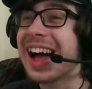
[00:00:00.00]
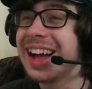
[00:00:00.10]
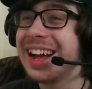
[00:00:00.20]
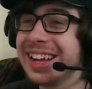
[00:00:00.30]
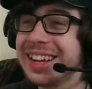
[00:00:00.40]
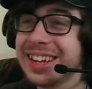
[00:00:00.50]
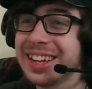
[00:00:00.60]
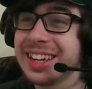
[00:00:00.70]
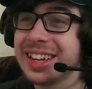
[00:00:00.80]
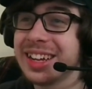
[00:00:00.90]
R.I.P.P.
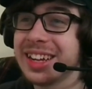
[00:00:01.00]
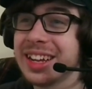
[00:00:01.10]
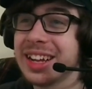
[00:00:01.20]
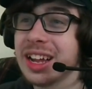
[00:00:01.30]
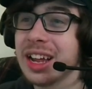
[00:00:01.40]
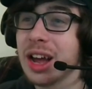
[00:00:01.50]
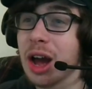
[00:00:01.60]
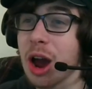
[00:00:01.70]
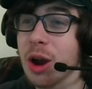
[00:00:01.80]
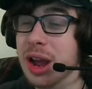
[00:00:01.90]
Pee.
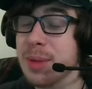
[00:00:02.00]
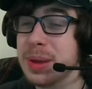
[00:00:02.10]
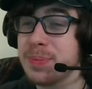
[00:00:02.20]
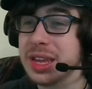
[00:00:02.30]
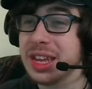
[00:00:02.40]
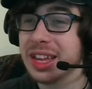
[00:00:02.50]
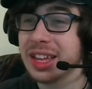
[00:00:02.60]
R.I.P. Pee.